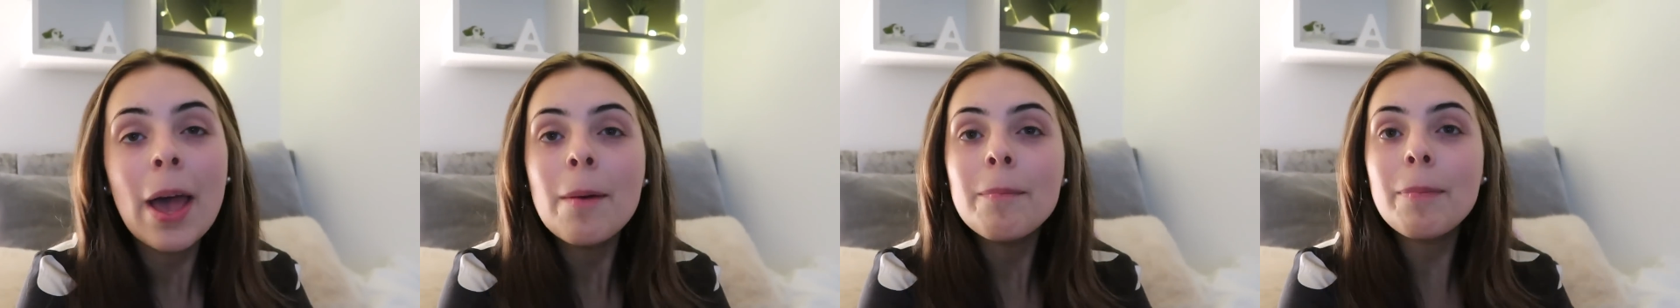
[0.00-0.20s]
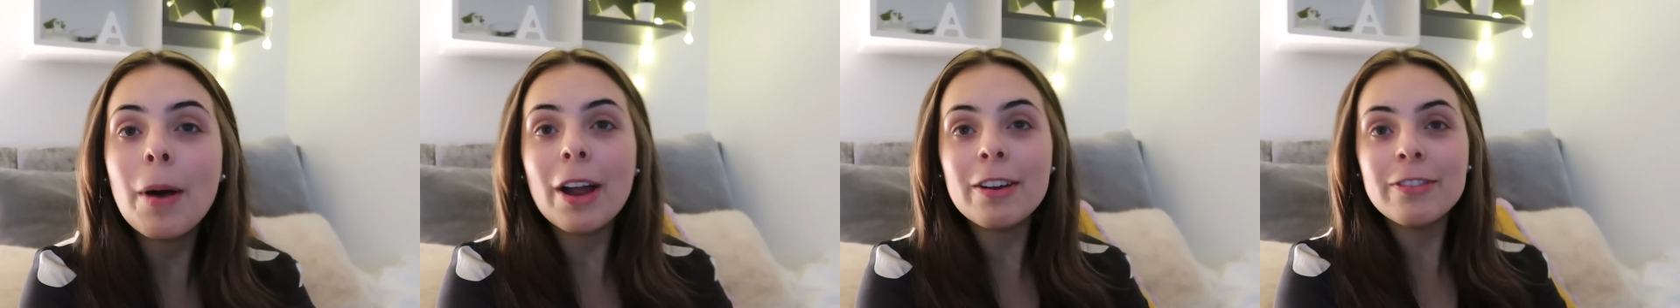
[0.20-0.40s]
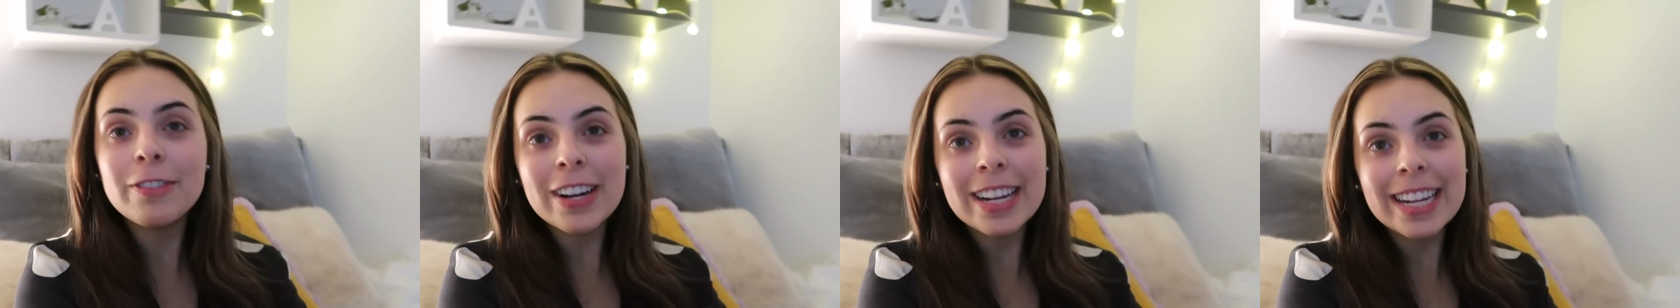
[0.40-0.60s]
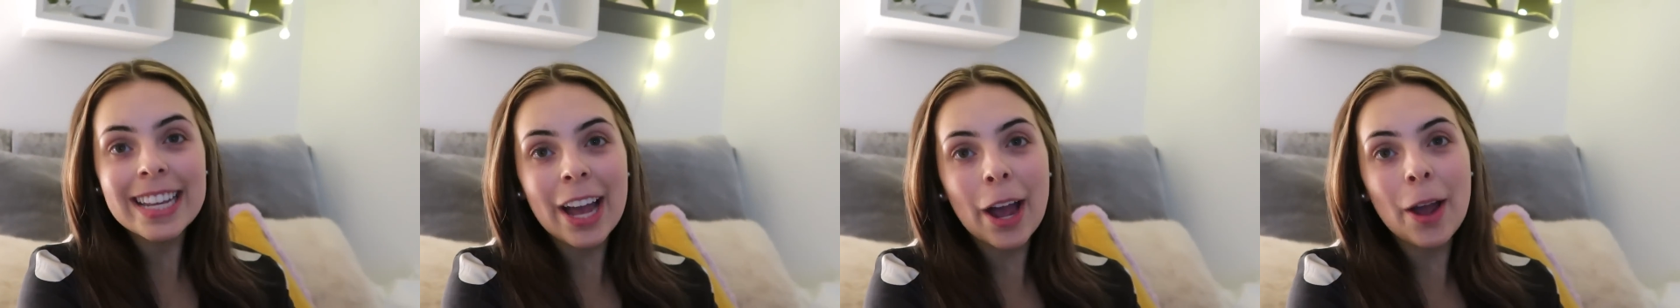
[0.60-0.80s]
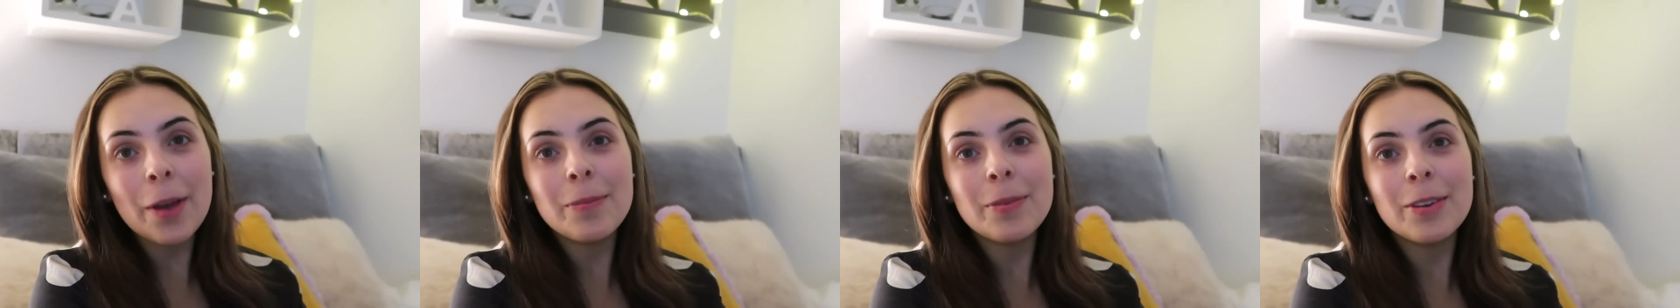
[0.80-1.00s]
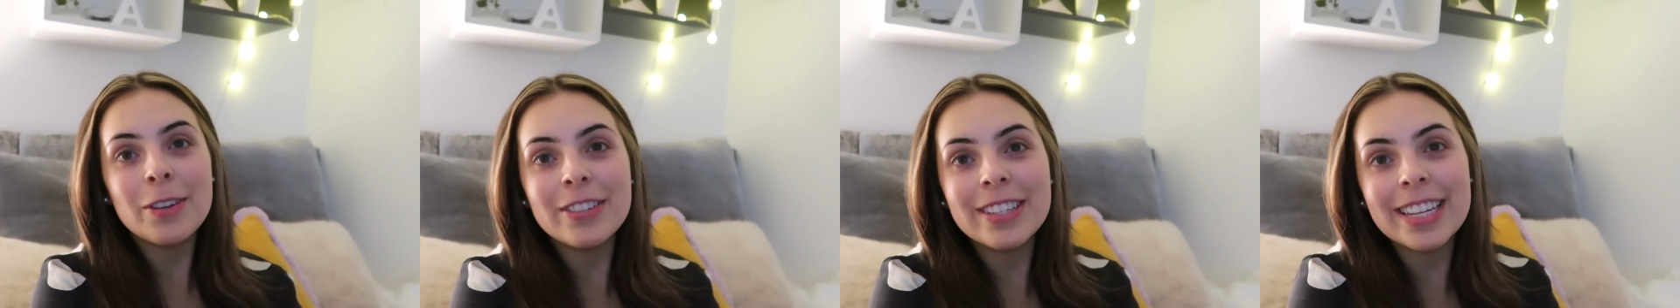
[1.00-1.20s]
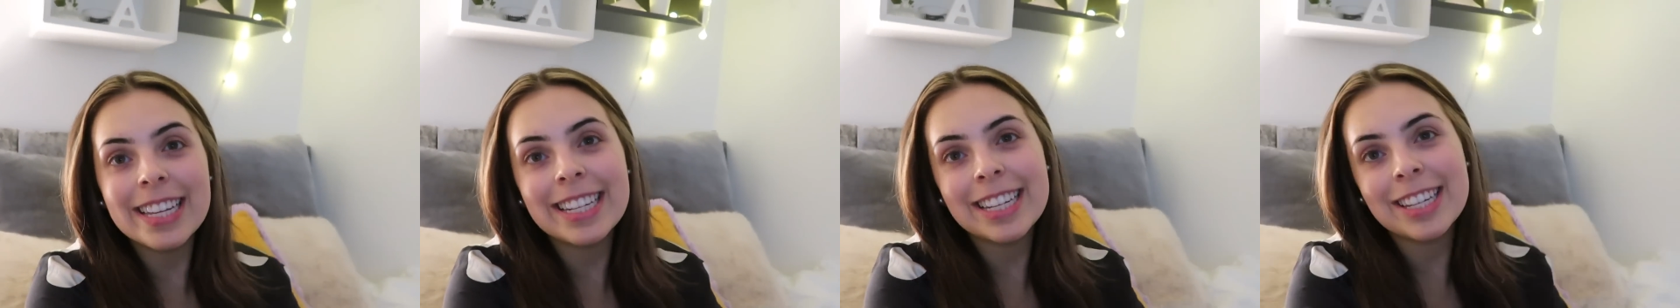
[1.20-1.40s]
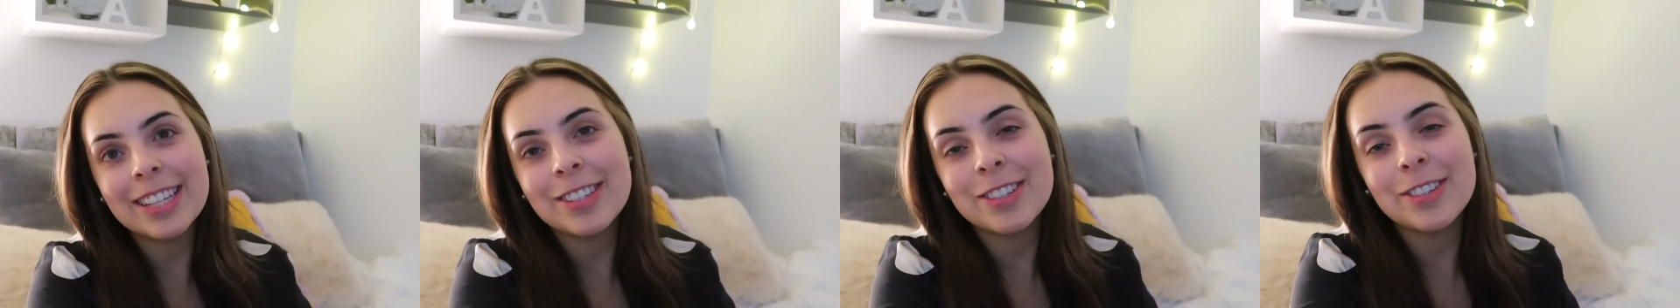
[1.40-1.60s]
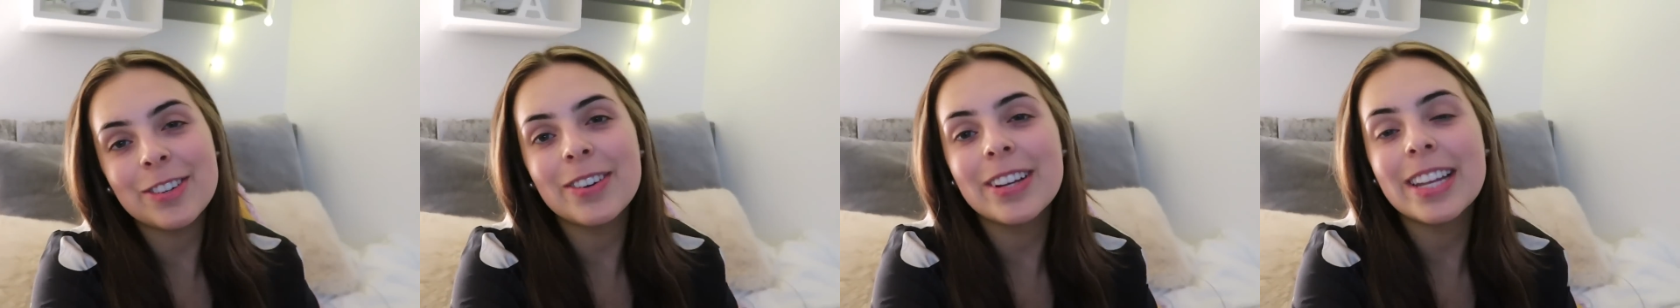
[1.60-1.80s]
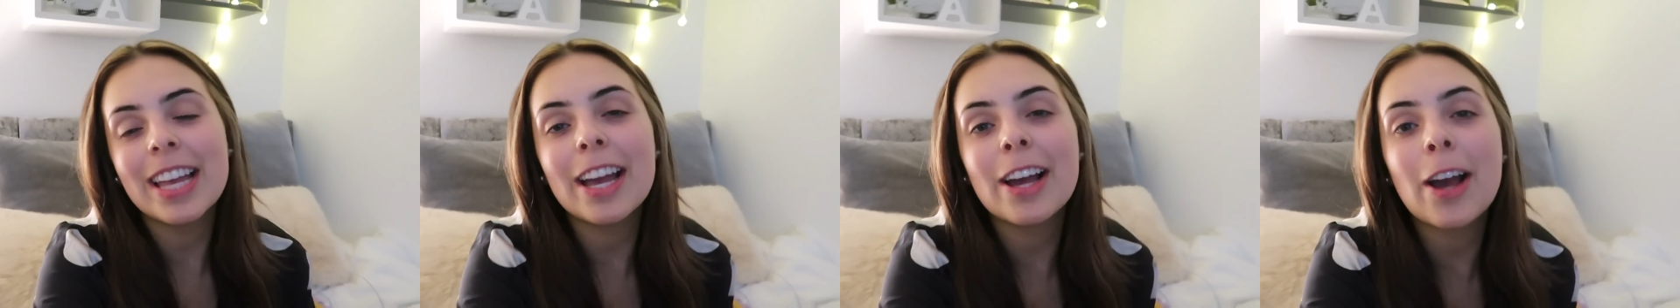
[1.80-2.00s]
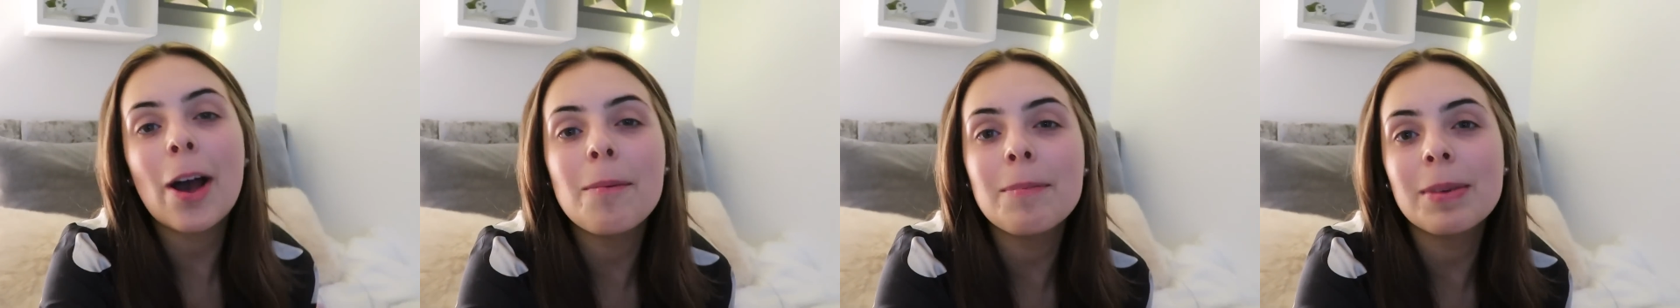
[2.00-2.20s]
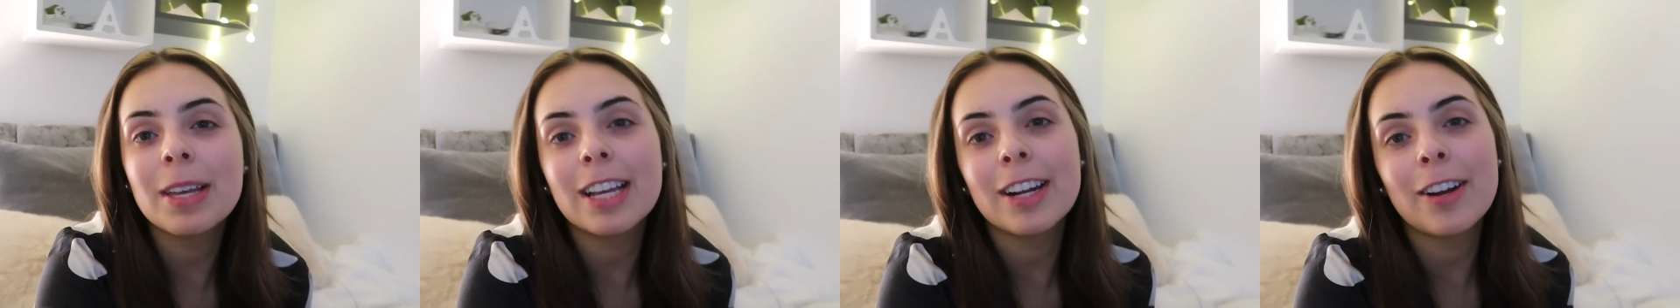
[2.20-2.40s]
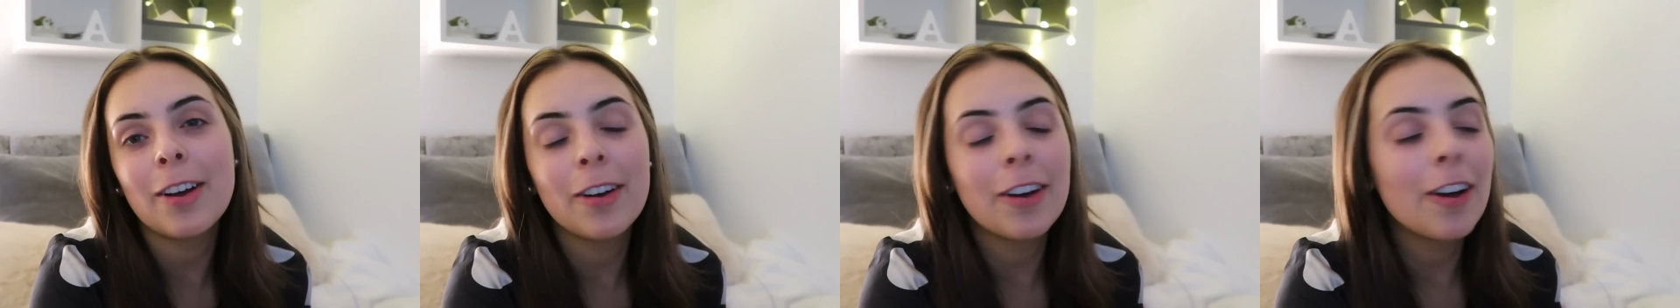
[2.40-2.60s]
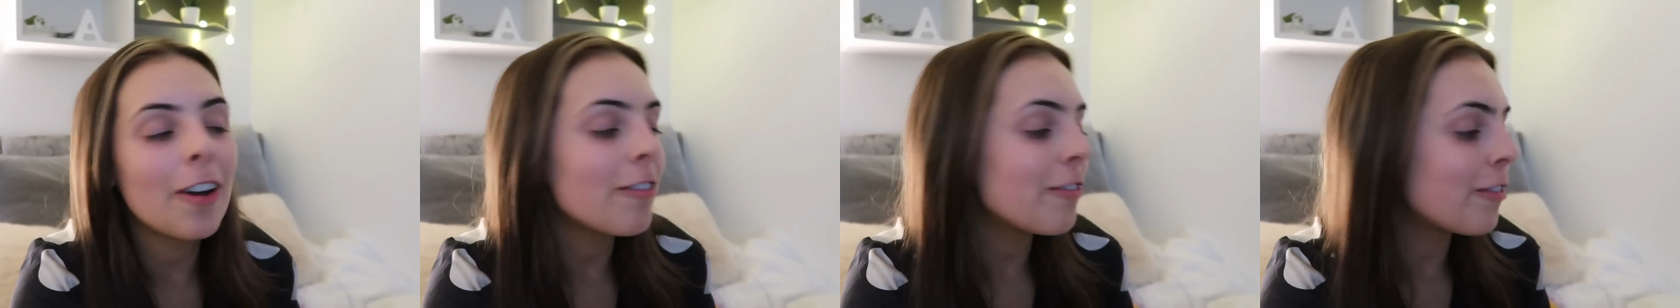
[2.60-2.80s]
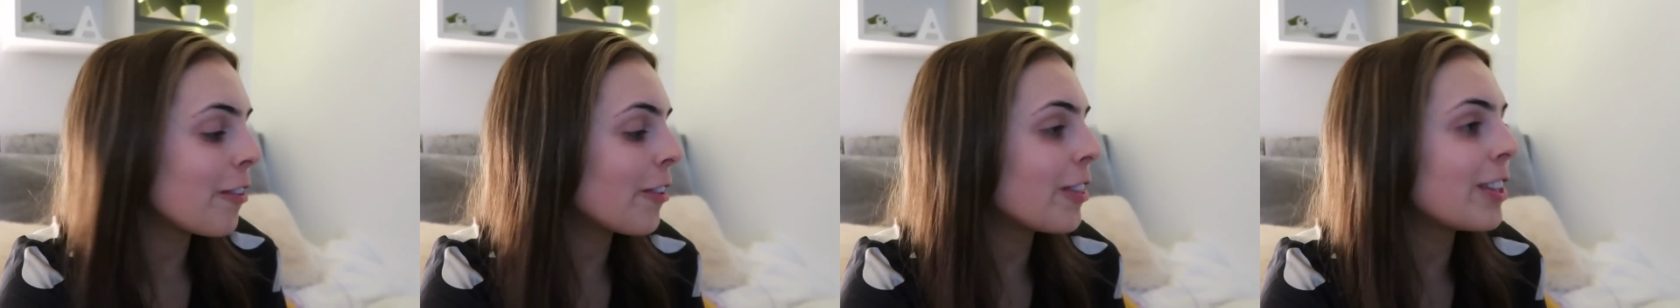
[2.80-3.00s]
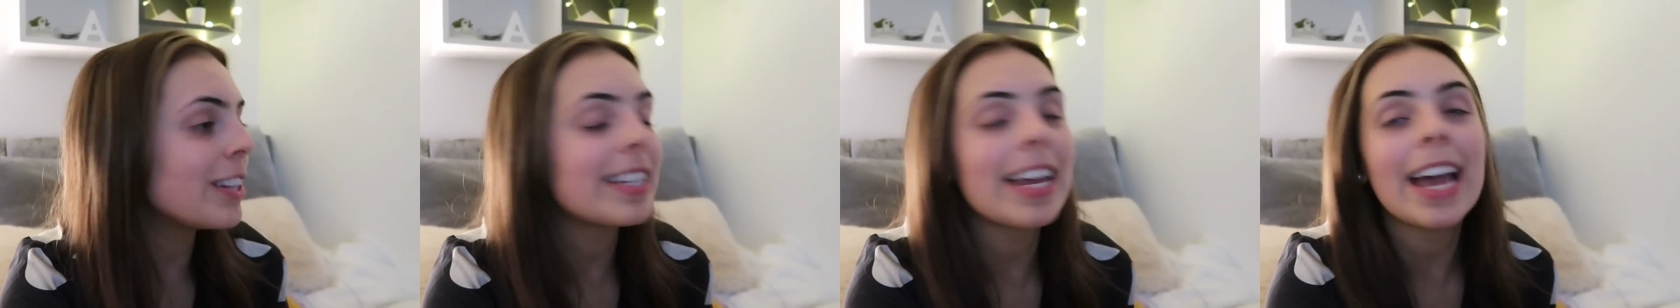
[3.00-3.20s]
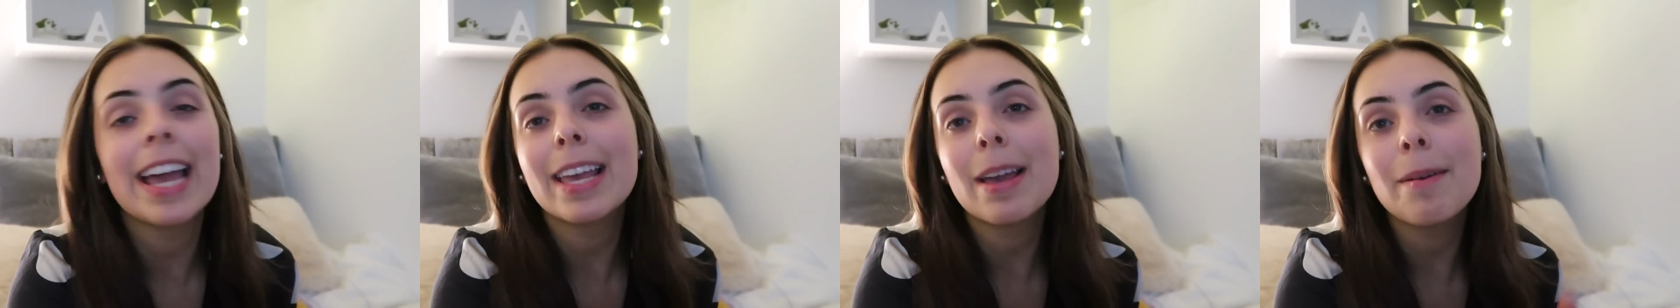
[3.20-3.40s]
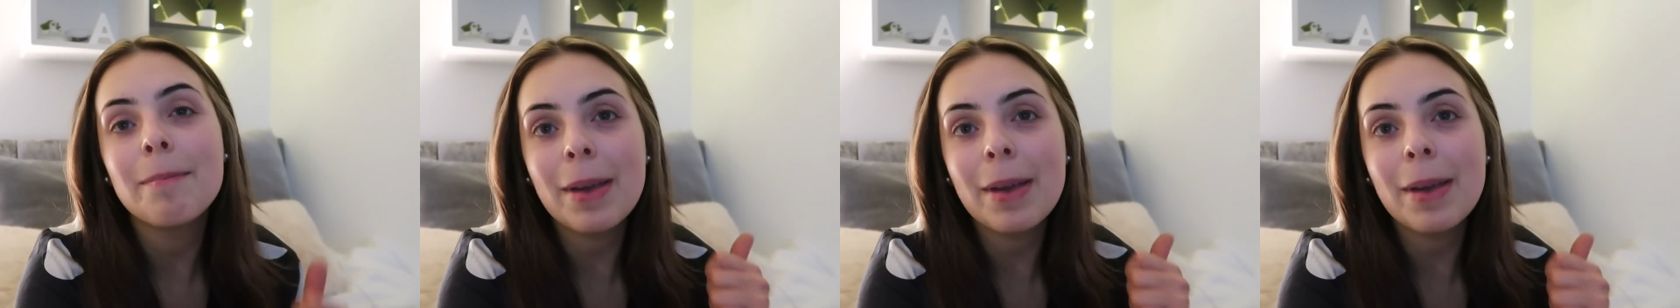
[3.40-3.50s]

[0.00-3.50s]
But I really hope you did enjoy coming along for the day.